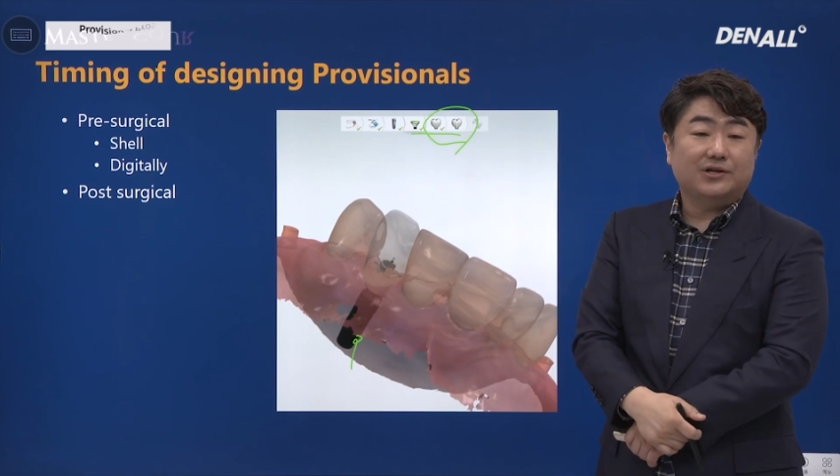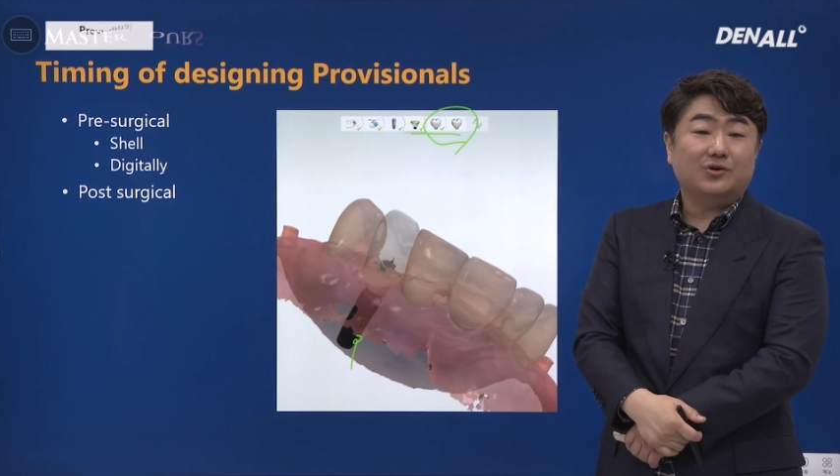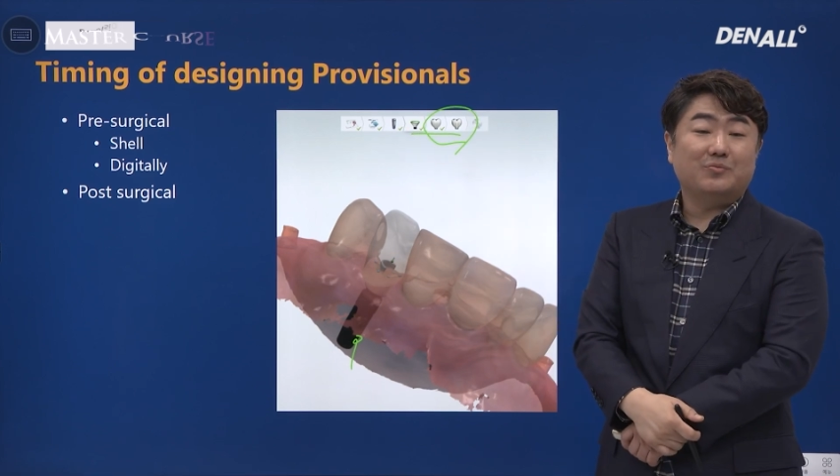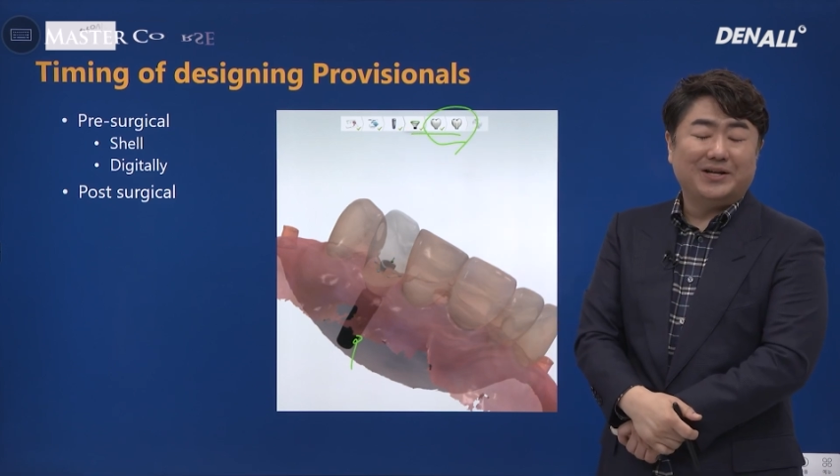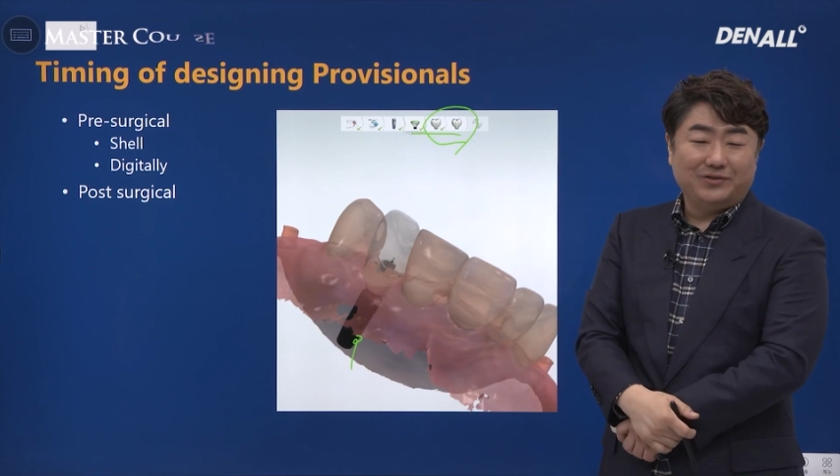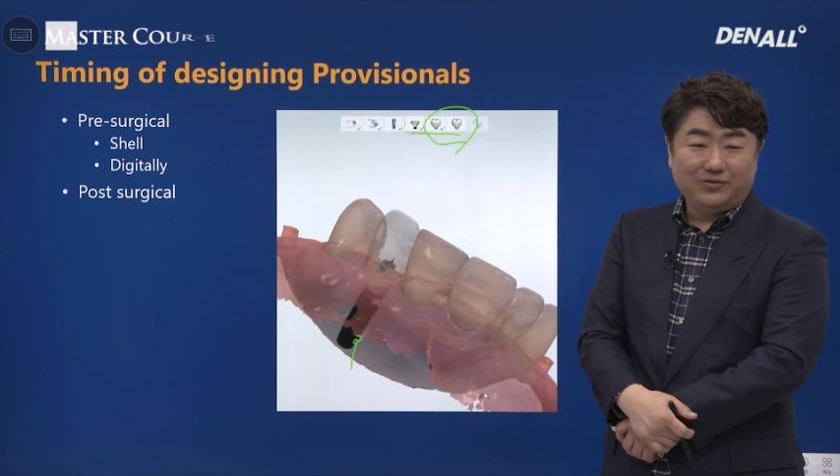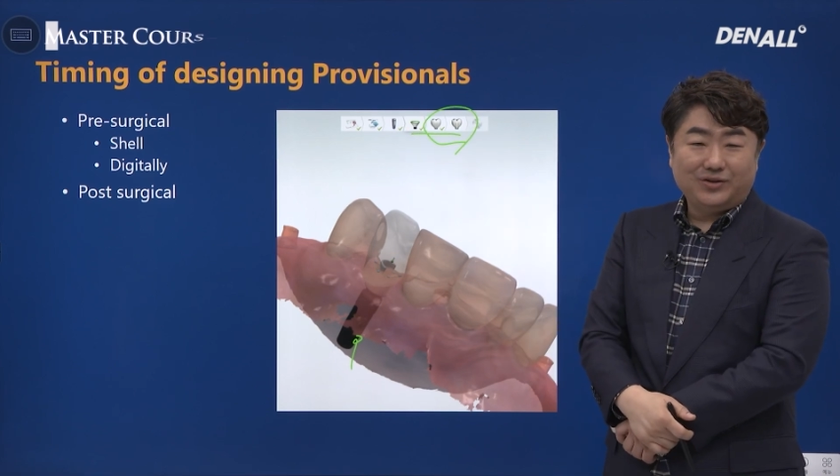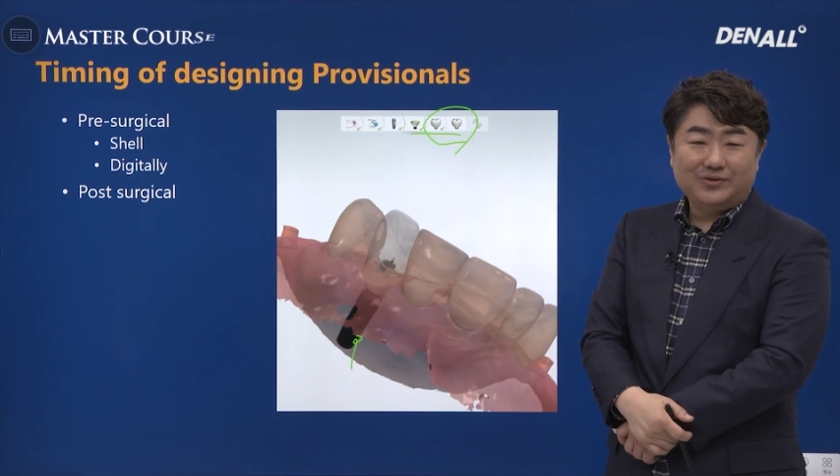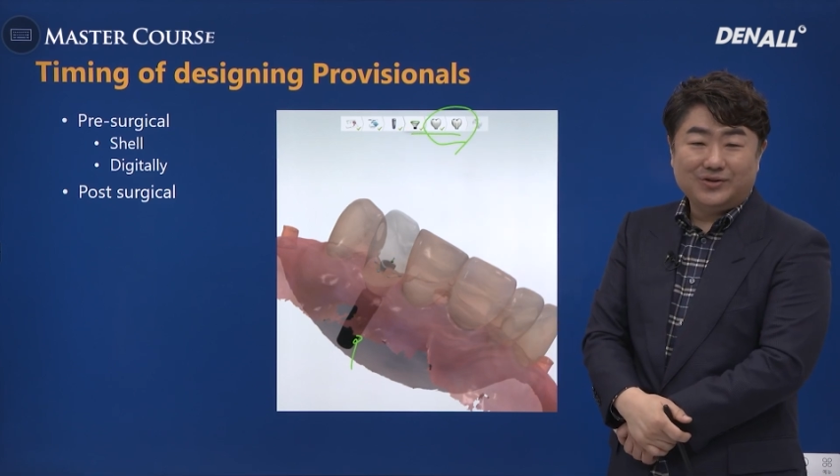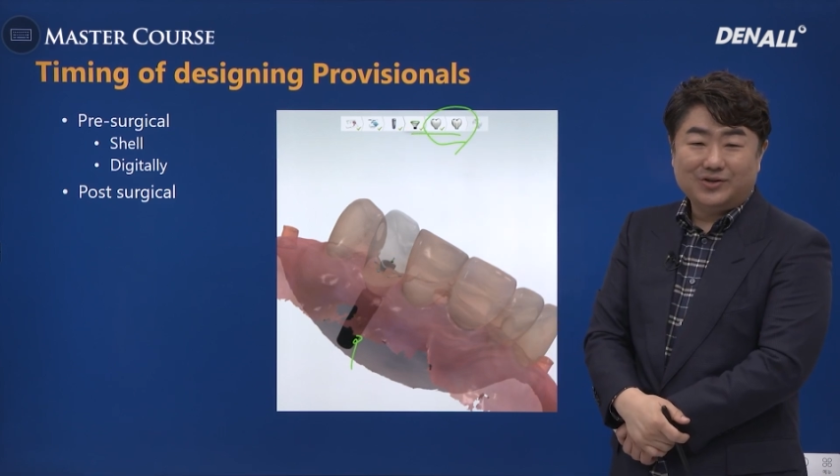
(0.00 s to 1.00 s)
we can
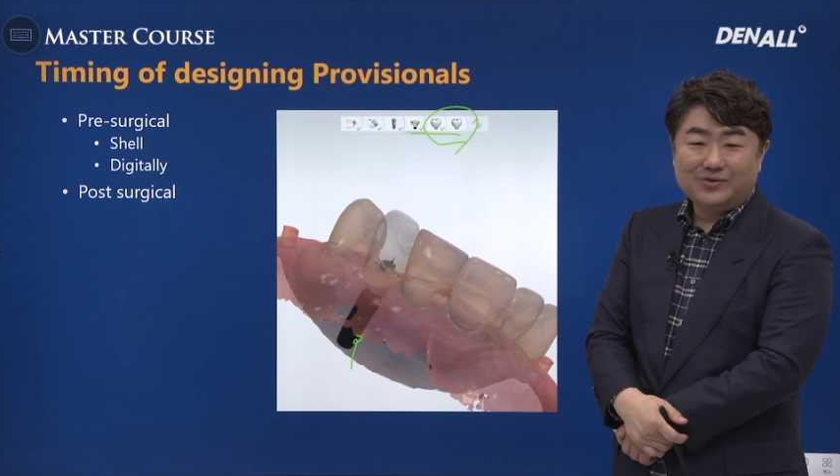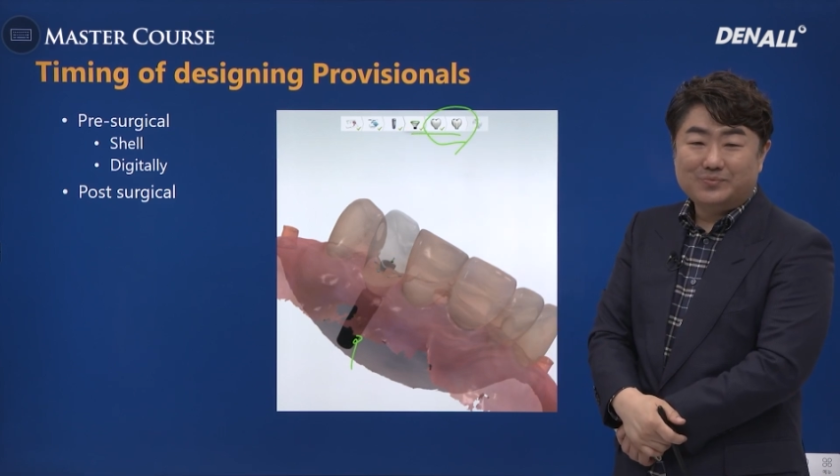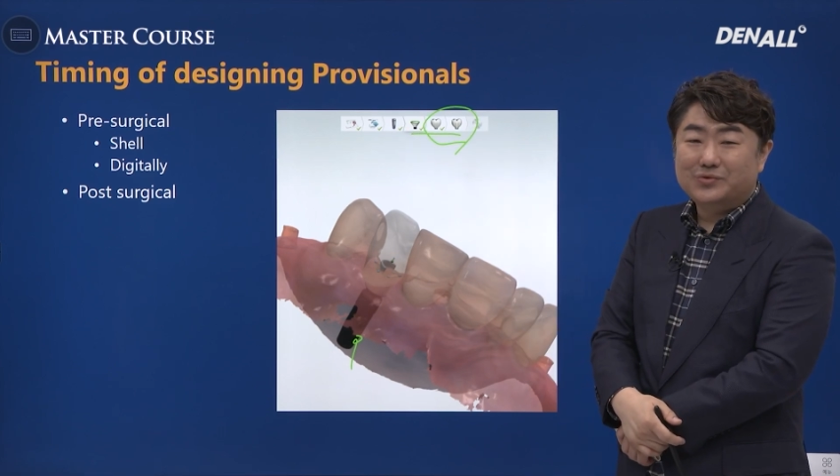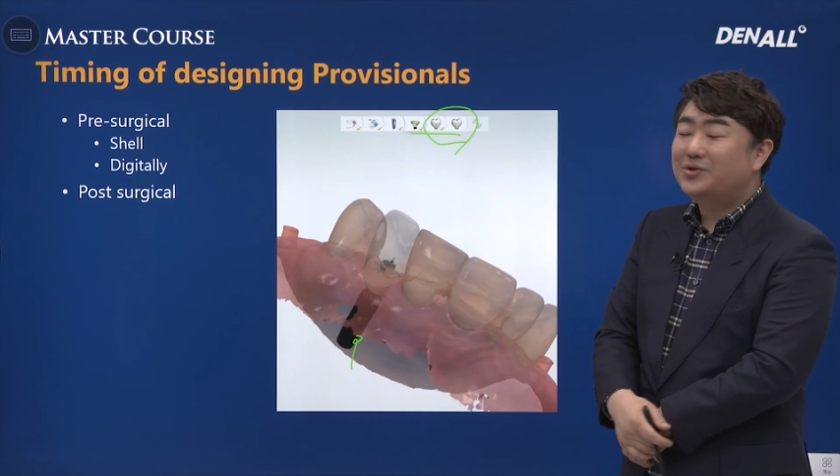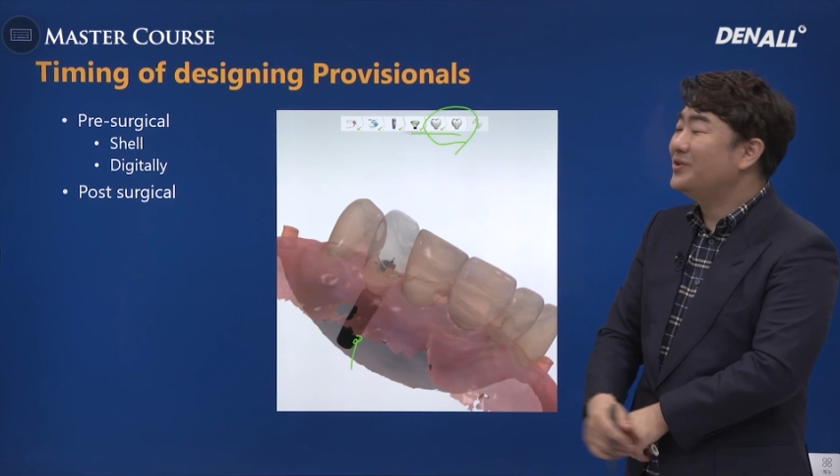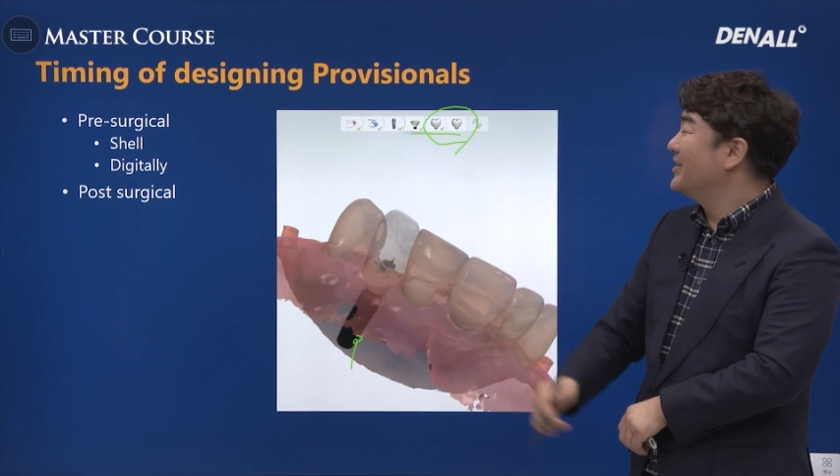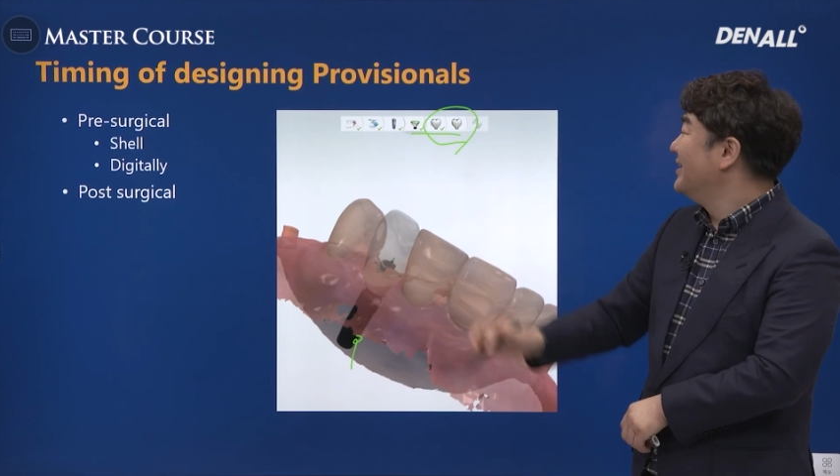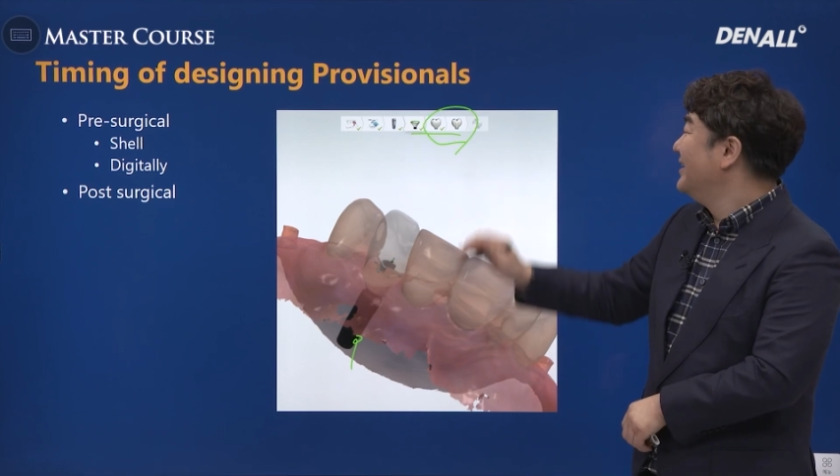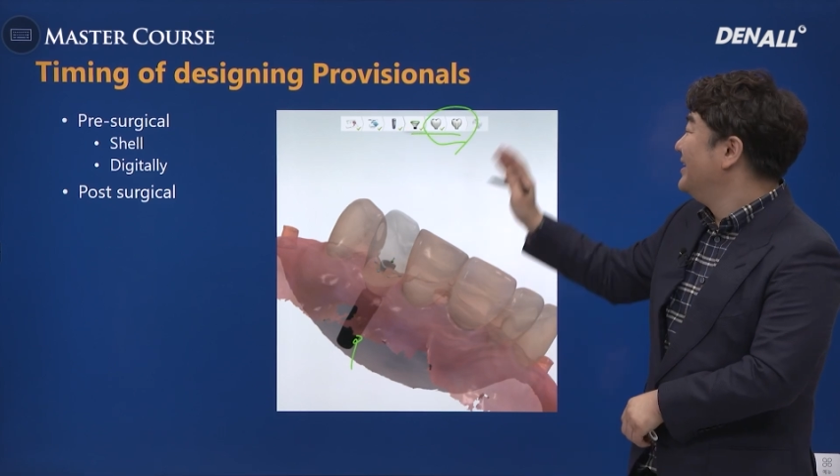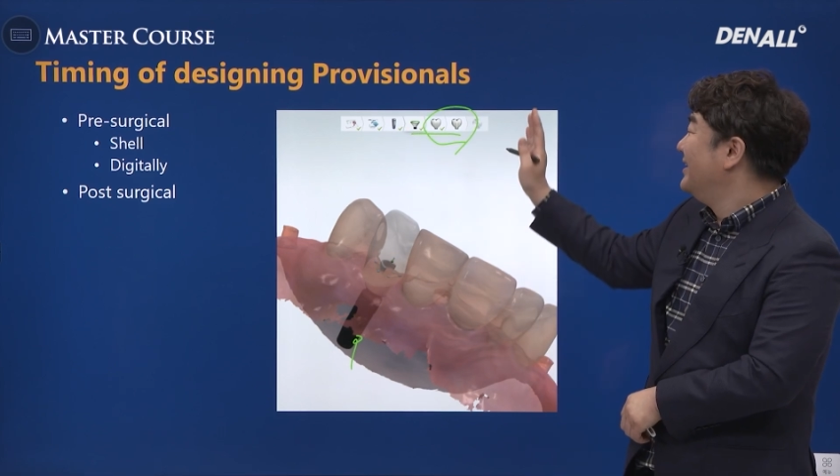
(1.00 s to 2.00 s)
make a screw-retained
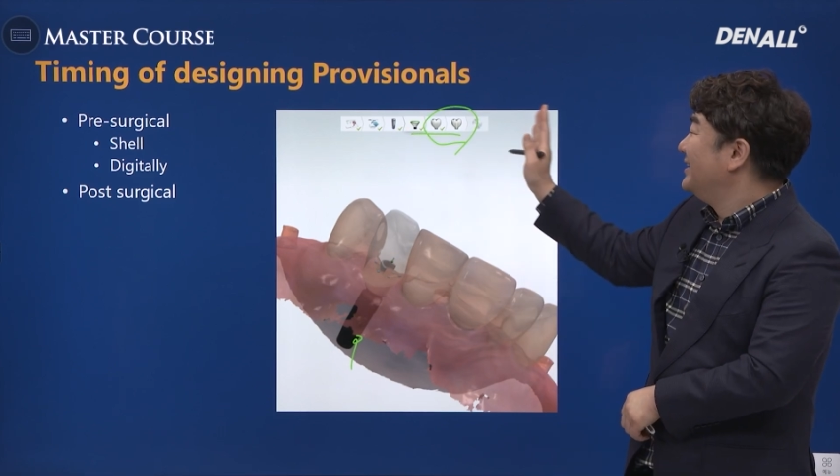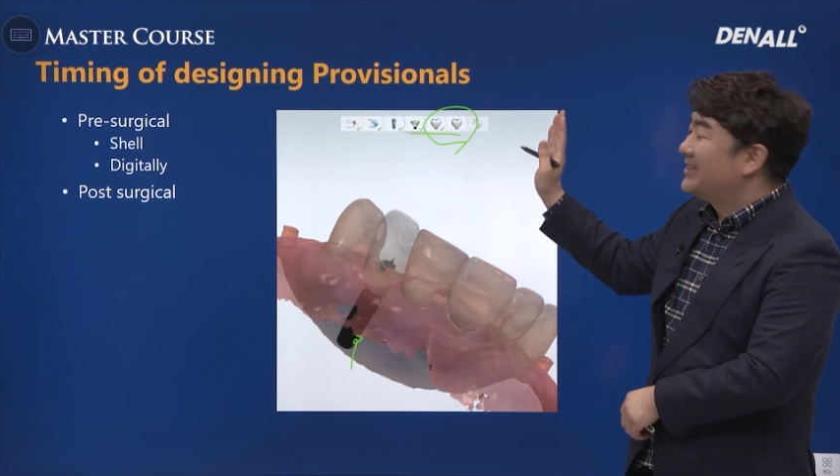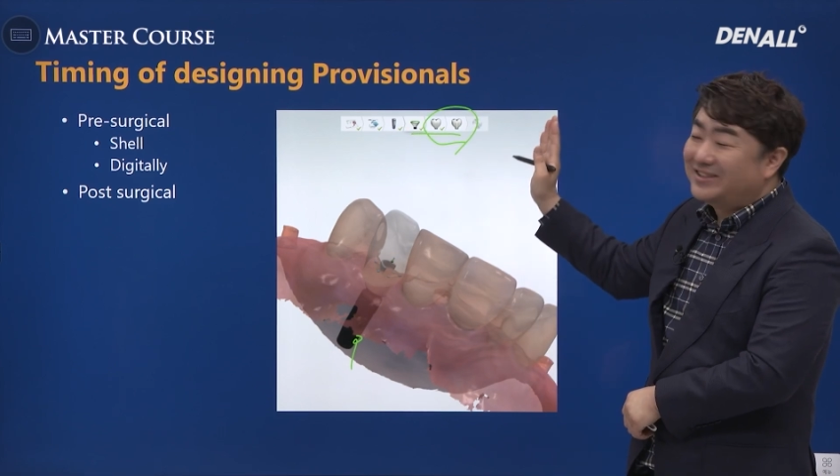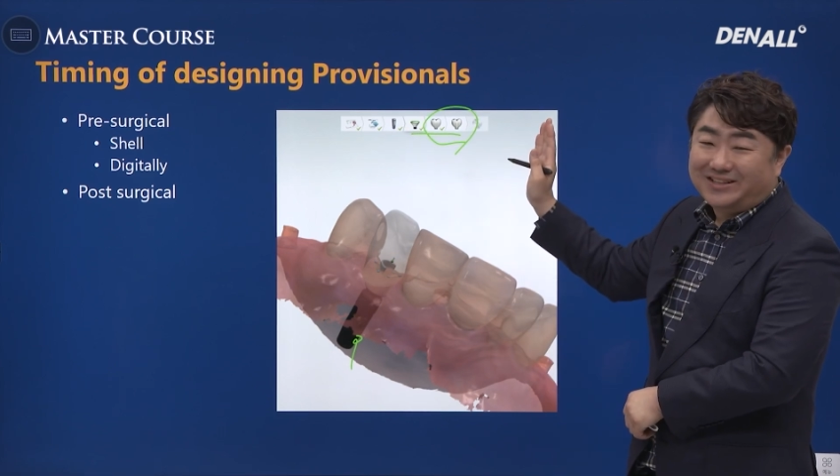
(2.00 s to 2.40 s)
crown